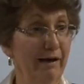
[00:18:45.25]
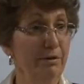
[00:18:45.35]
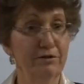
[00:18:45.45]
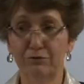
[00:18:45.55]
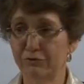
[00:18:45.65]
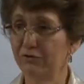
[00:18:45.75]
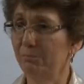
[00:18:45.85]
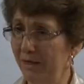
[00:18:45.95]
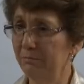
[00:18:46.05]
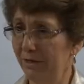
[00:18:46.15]
I better use
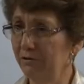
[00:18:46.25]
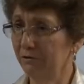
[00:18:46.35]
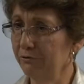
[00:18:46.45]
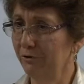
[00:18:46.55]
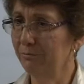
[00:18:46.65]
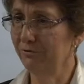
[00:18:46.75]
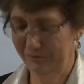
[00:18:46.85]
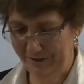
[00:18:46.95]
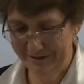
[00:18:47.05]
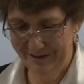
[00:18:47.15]
as many medical
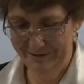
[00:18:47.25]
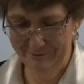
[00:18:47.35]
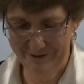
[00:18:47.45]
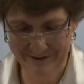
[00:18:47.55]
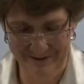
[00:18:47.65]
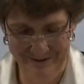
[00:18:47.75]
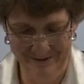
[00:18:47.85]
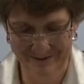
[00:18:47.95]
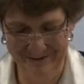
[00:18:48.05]
terms as I can, right?